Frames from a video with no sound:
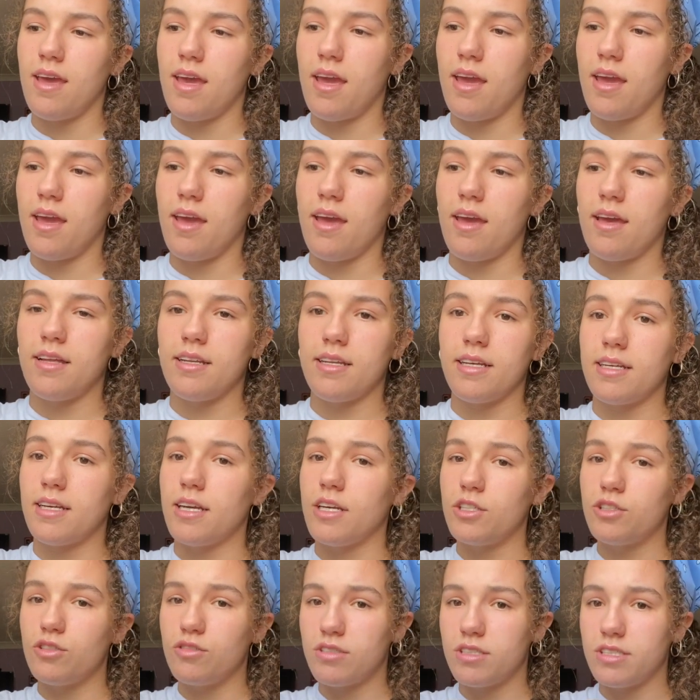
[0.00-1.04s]
and in
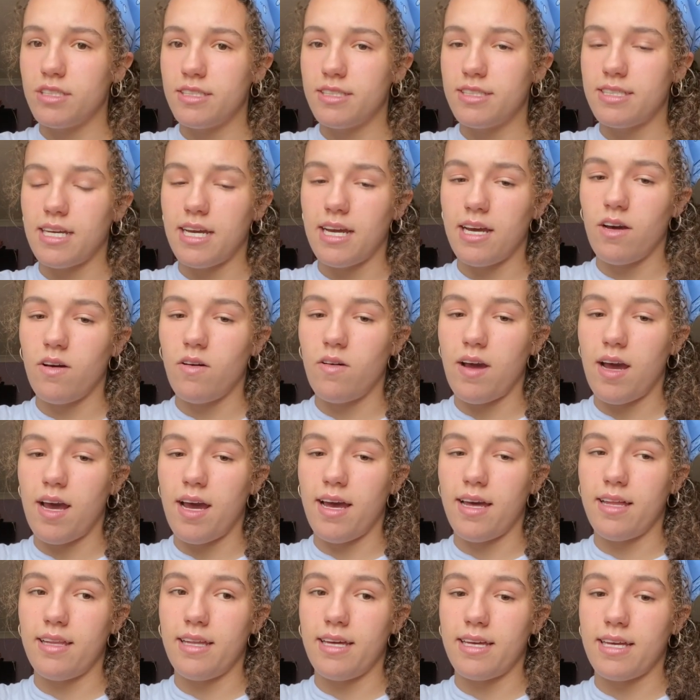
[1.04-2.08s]
case you can tell
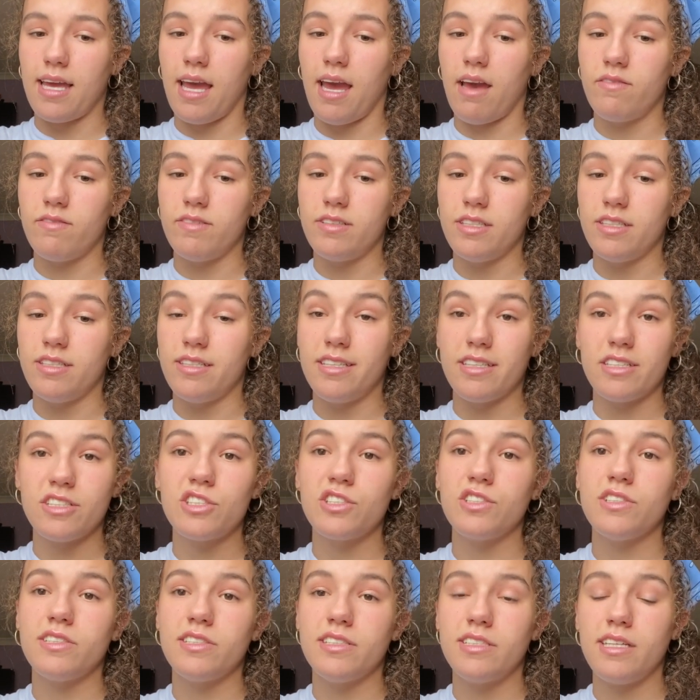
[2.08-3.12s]
I like have an
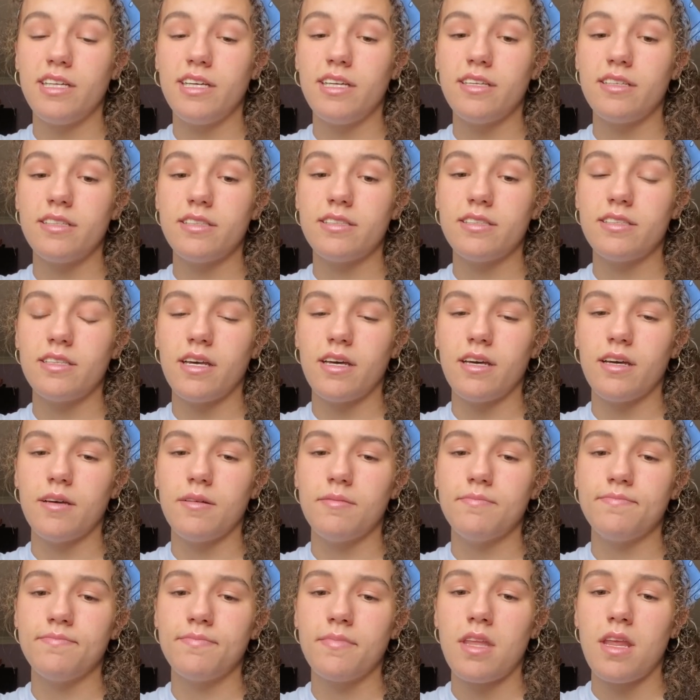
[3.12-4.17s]
addiction to these
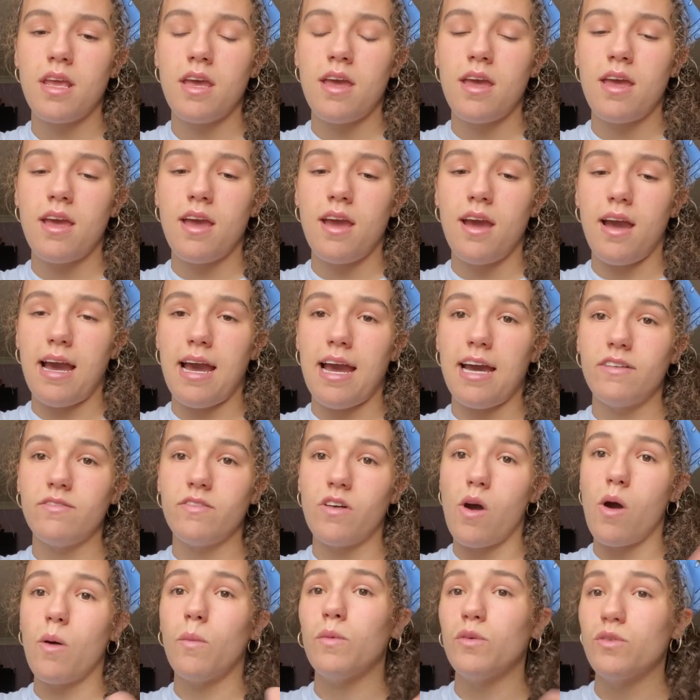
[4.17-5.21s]
um, I have
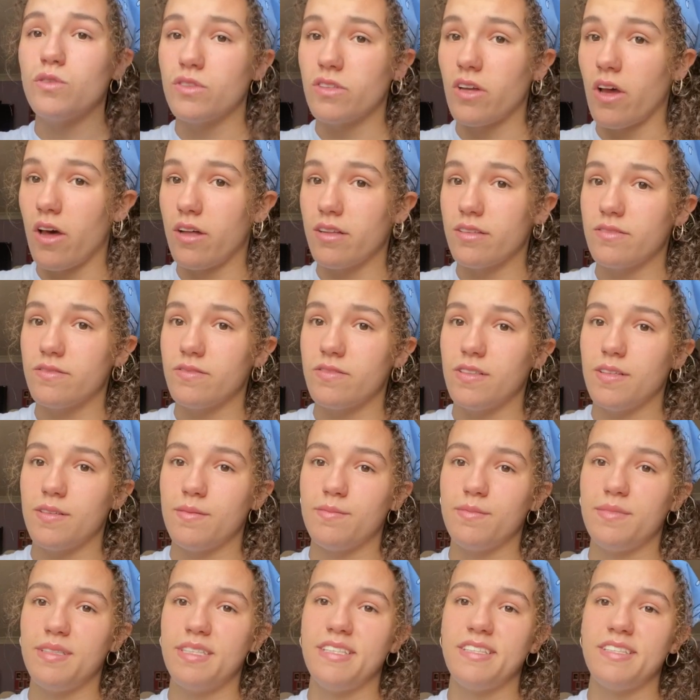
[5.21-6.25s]
almost all of
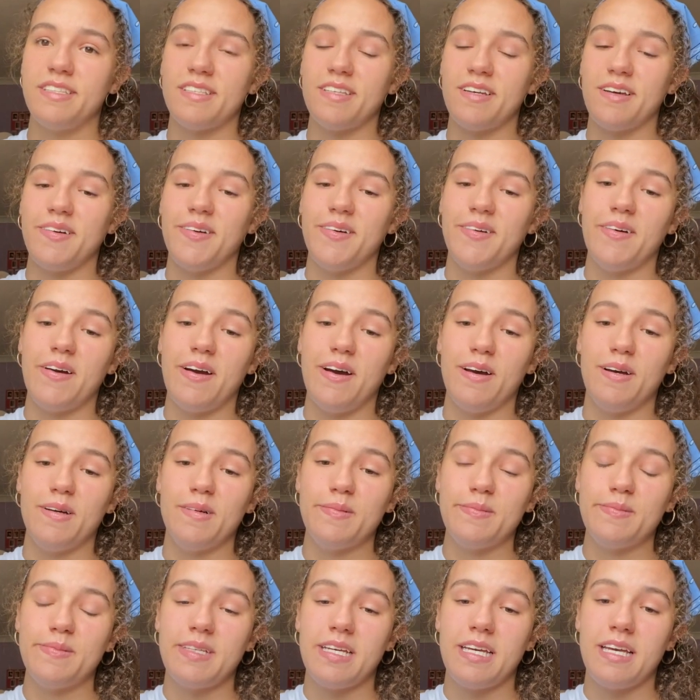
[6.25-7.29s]
them so uh,
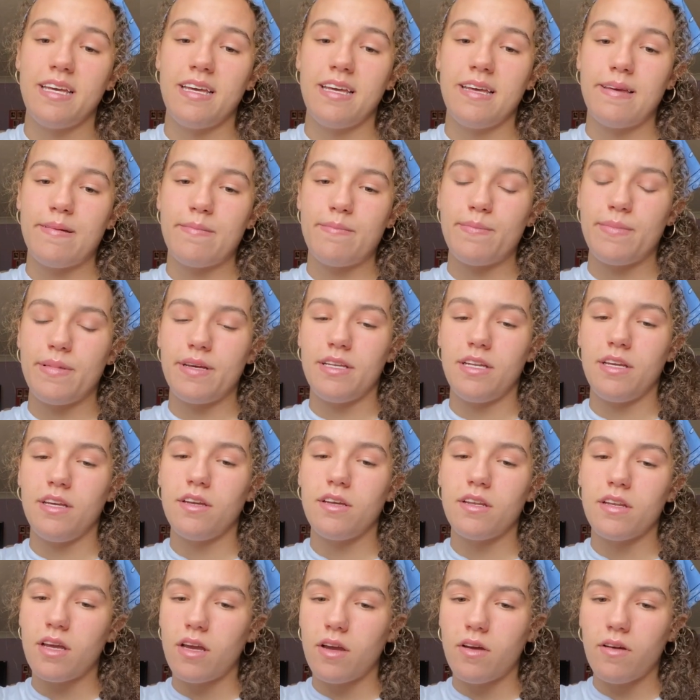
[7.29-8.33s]
but
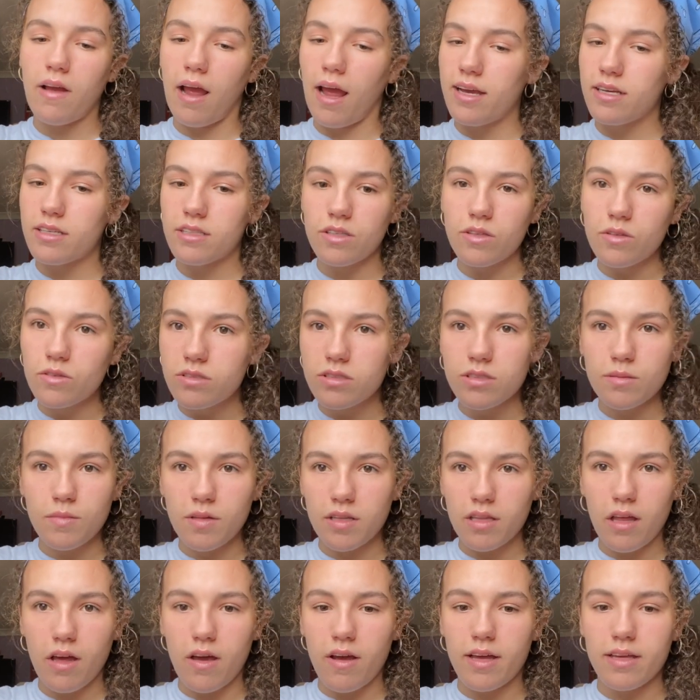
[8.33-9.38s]
you know I use them a
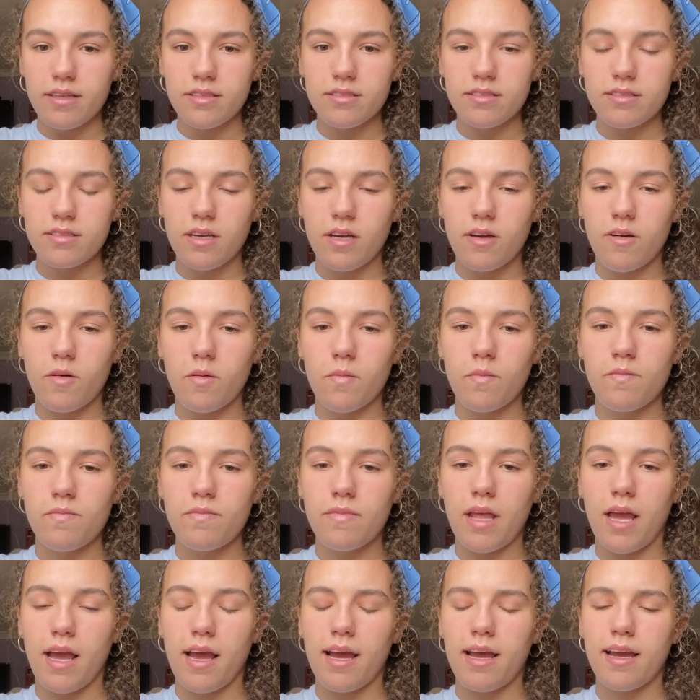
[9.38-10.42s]
lot so
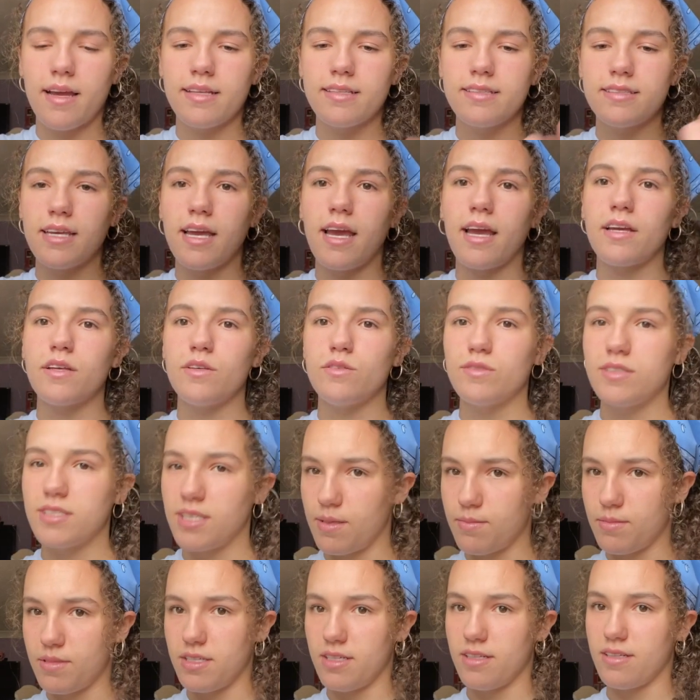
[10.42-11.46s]
I'd say I use
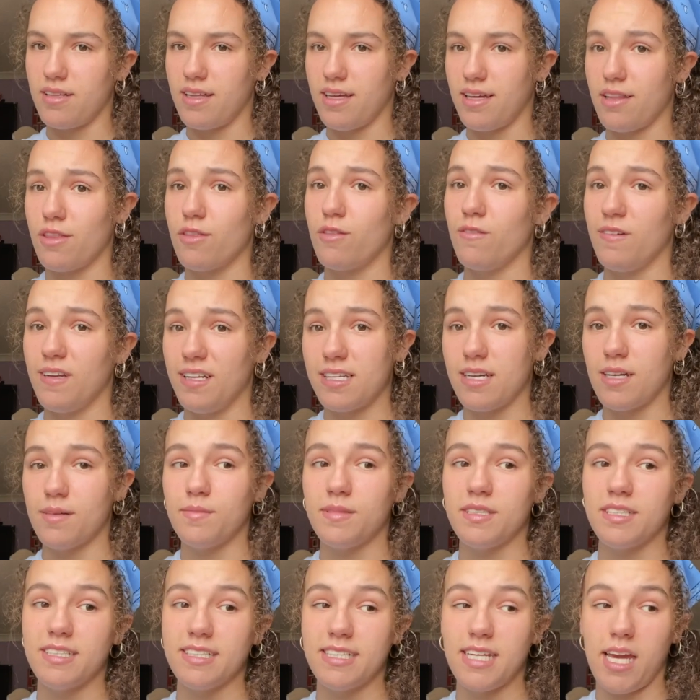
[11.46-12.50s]
chapstick like three
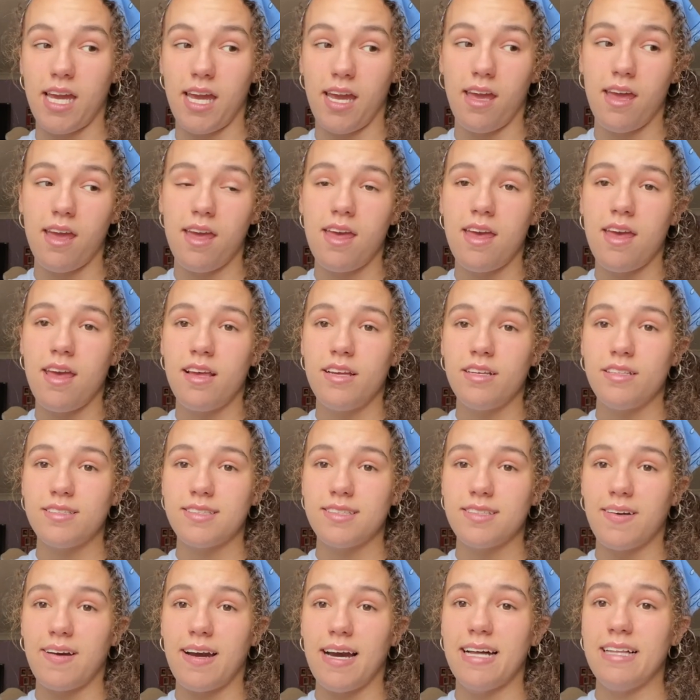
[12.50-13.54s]
times a day
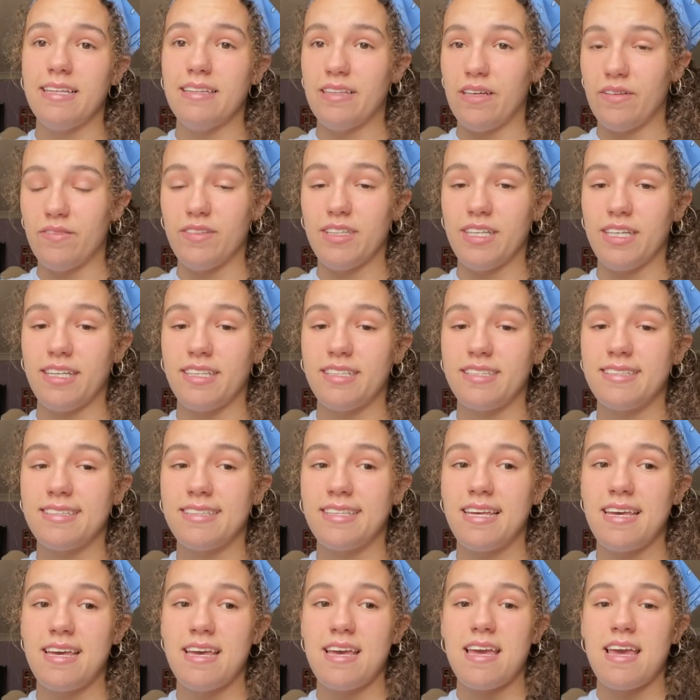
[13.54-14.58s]
so I love these
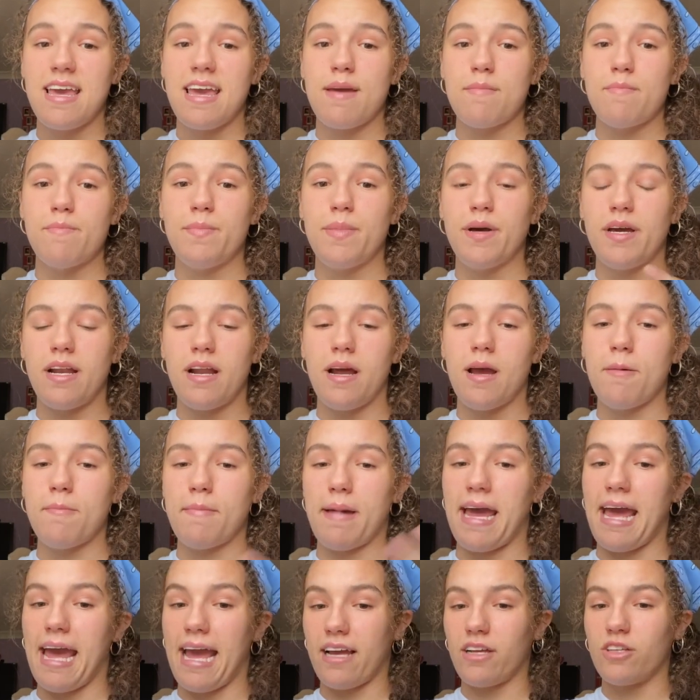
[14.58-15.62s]
but um,
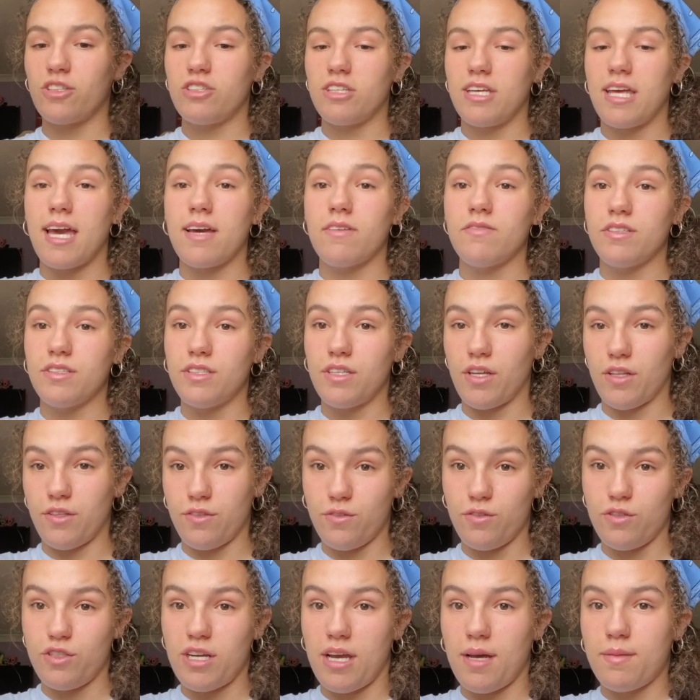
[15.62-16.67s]
I actually have
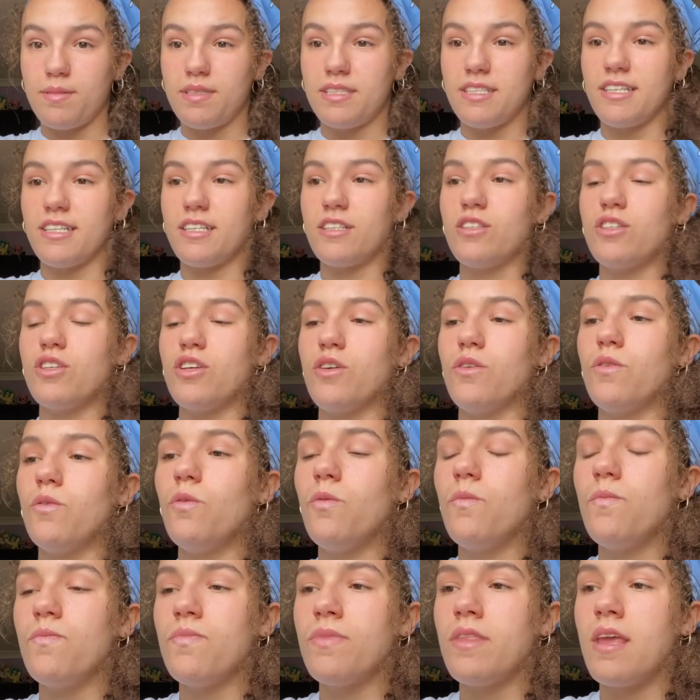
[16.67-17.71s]
another chapstick
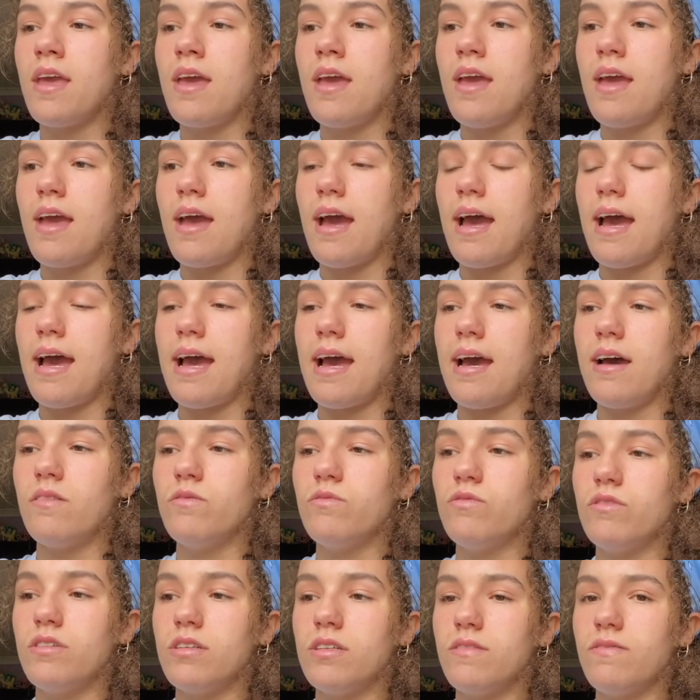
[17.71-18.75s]
too I
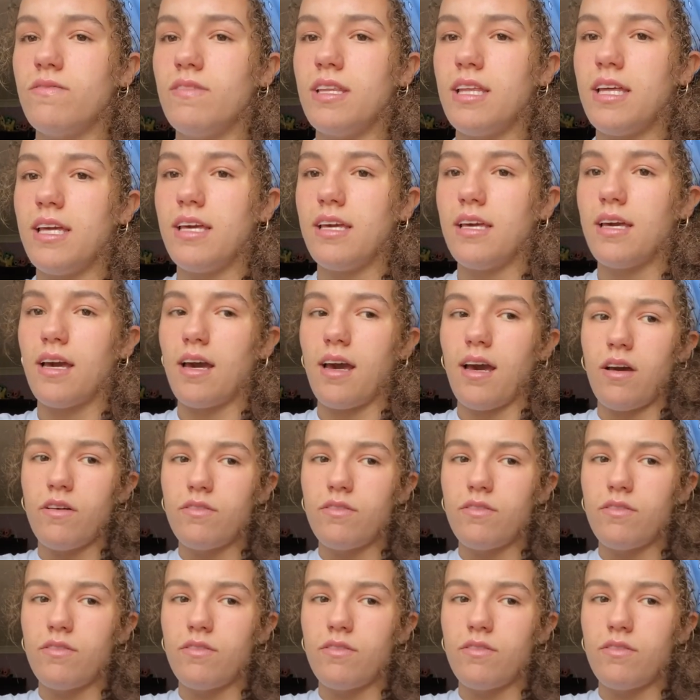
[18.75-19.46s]
have one of the uh,